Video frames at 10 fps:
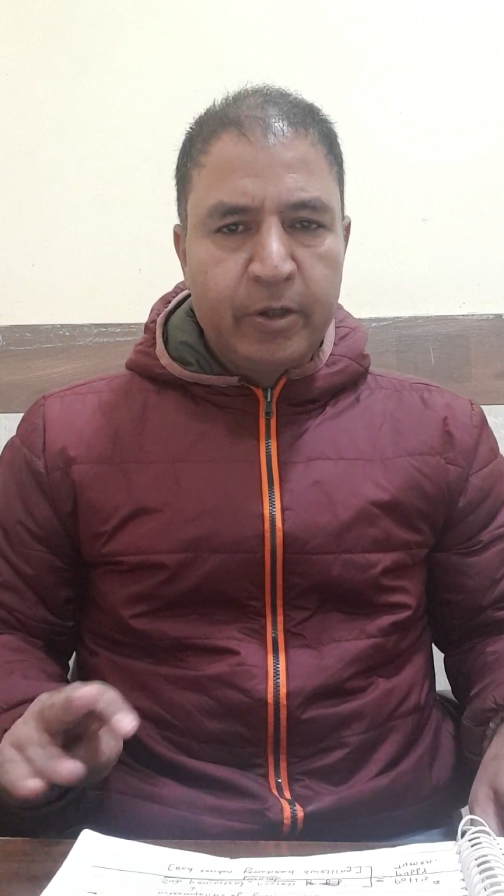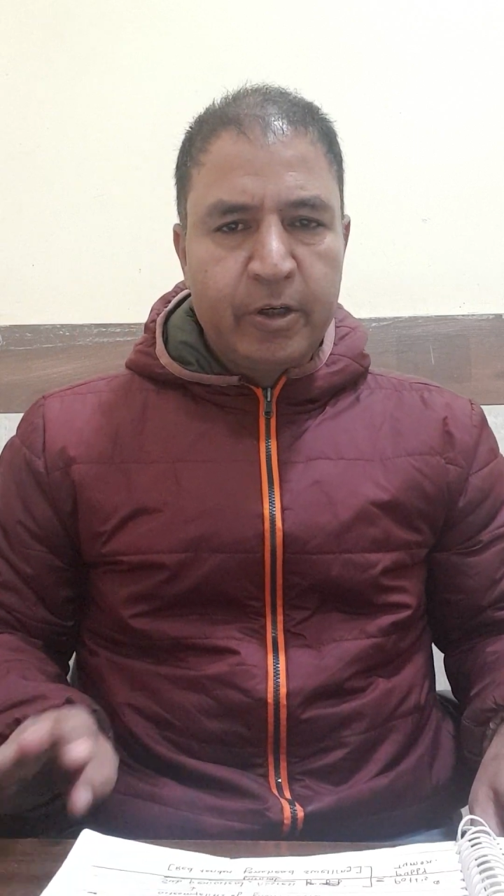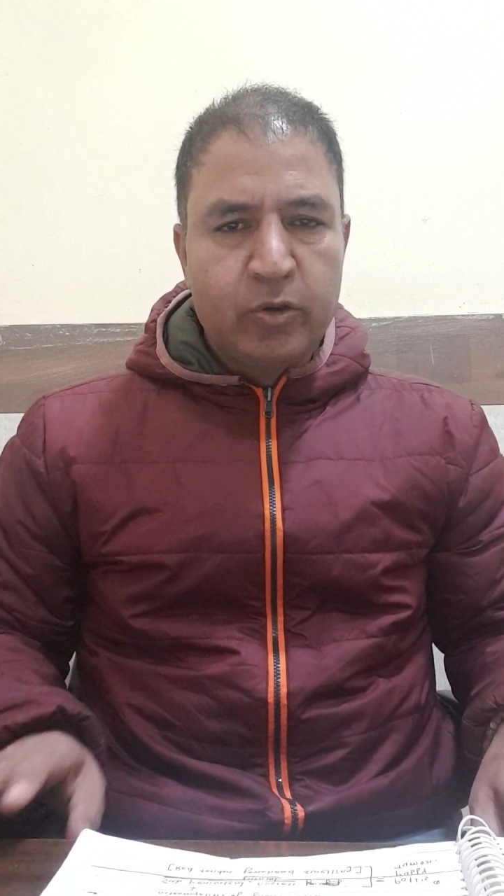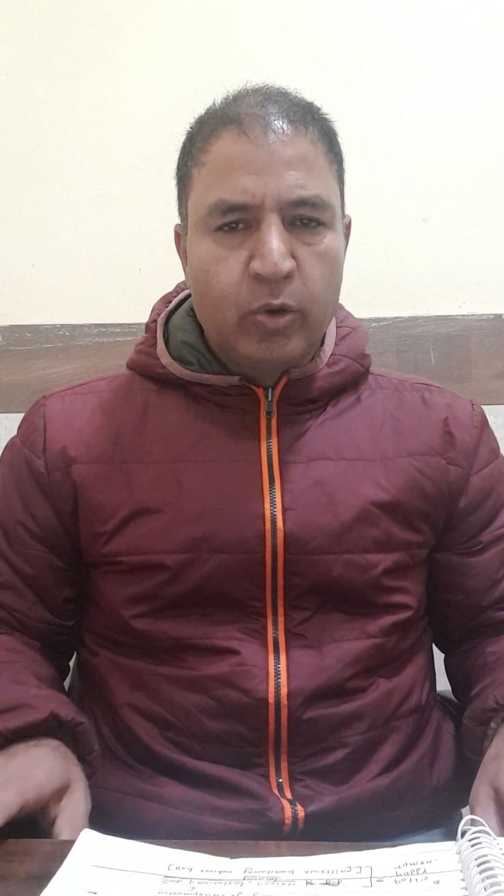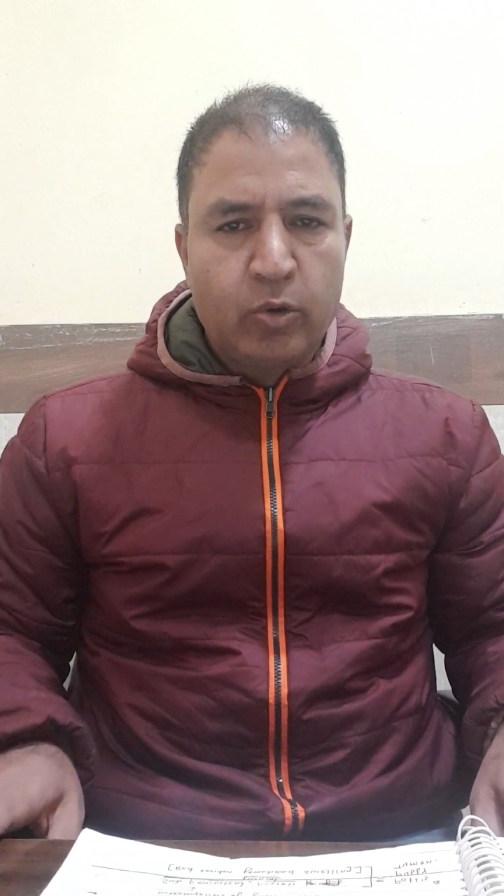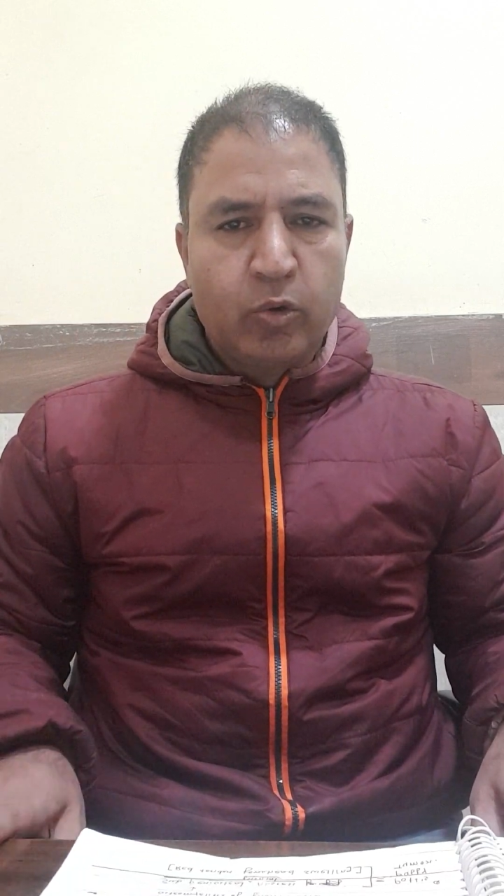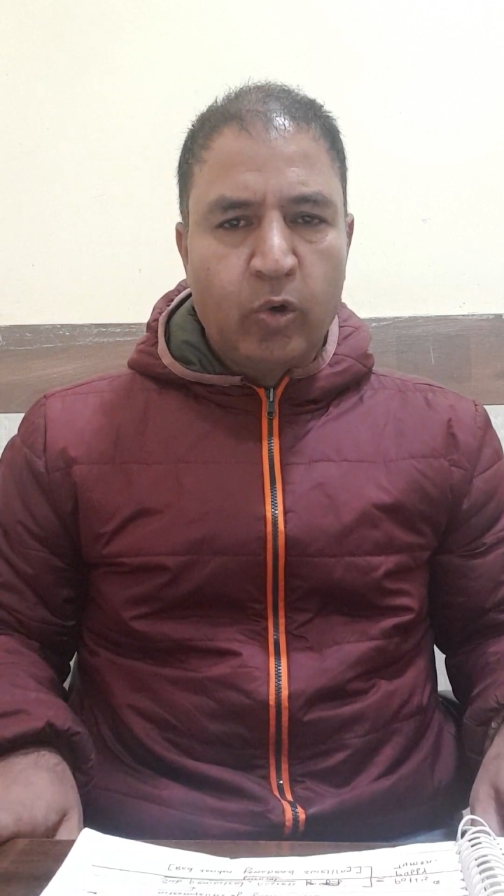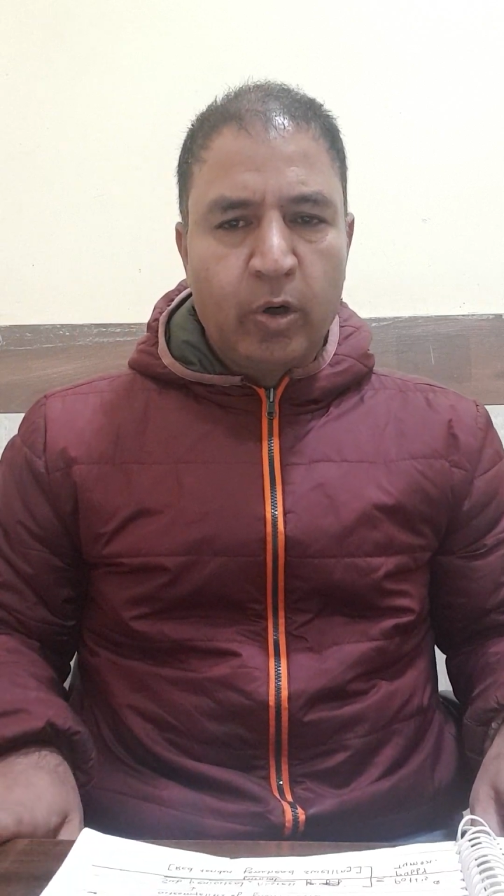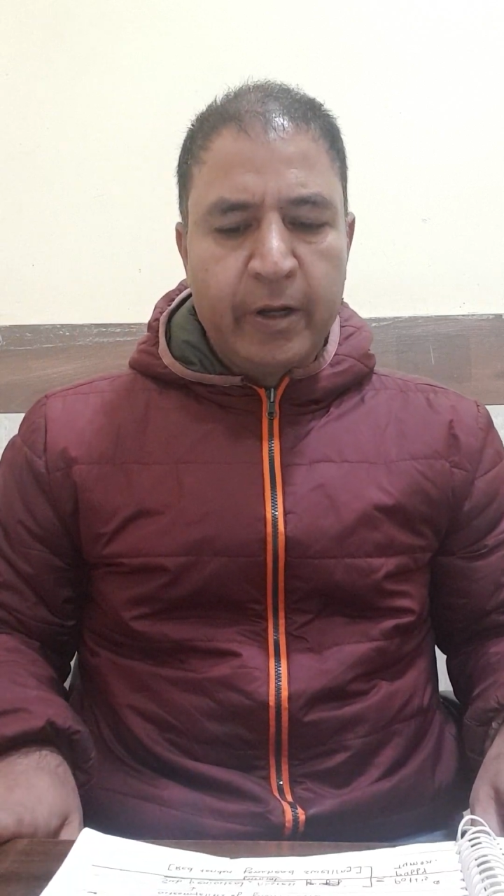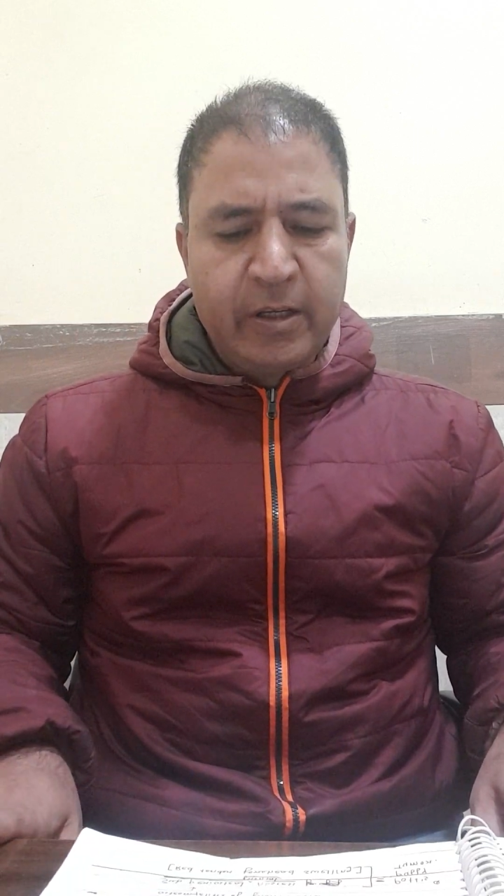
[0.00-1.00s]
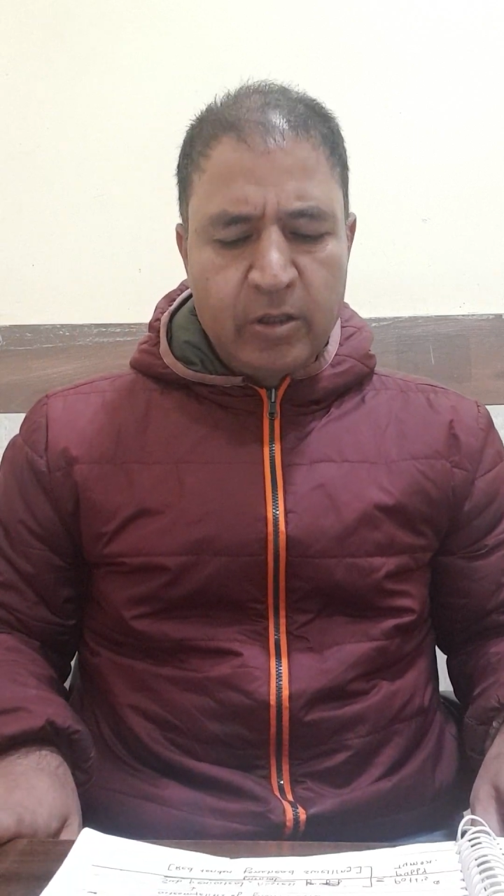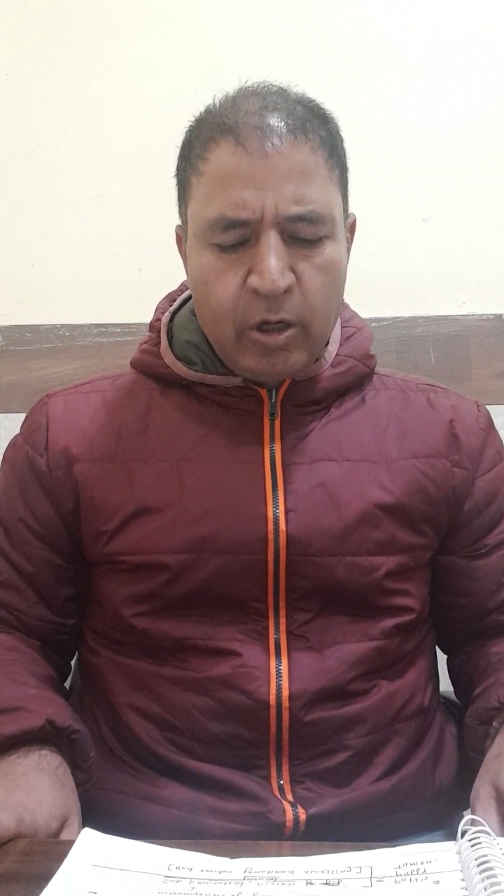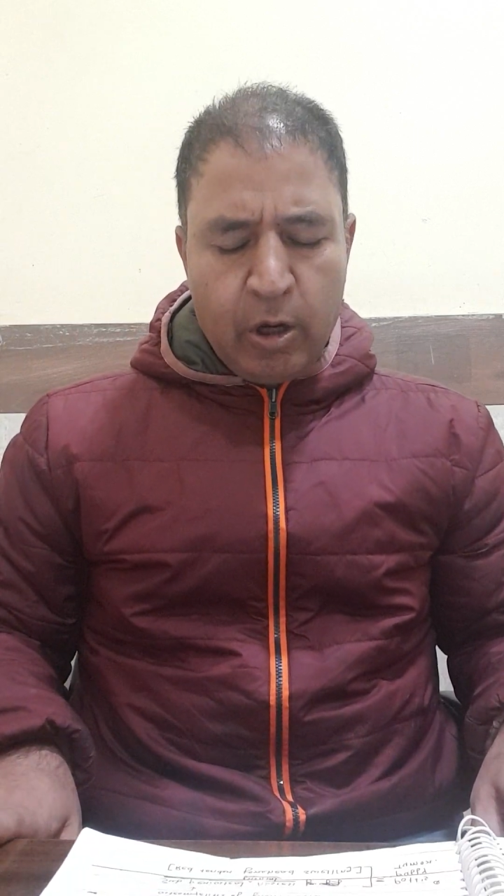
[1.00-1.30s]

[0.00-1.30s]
It is also called as